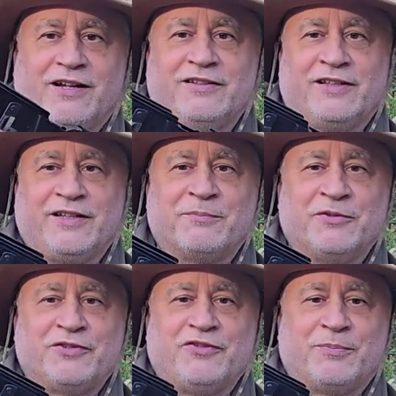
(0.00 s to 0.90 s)
Unlike
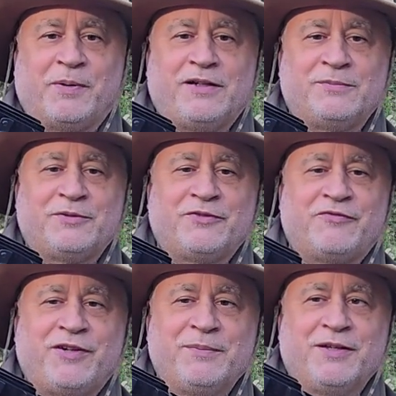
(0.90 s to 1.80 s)
most of your polymer
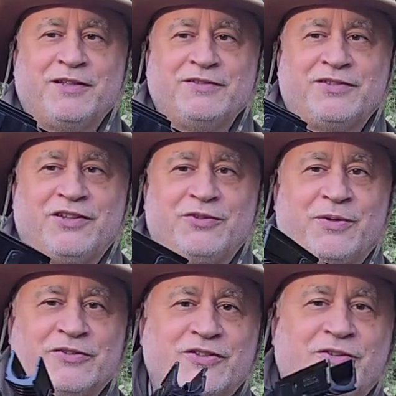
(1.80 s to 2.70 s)
frame guns, these
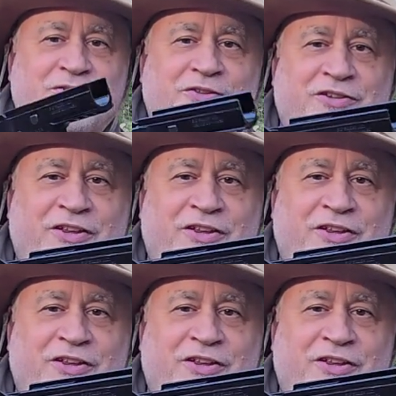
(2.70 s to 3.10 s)
rails go the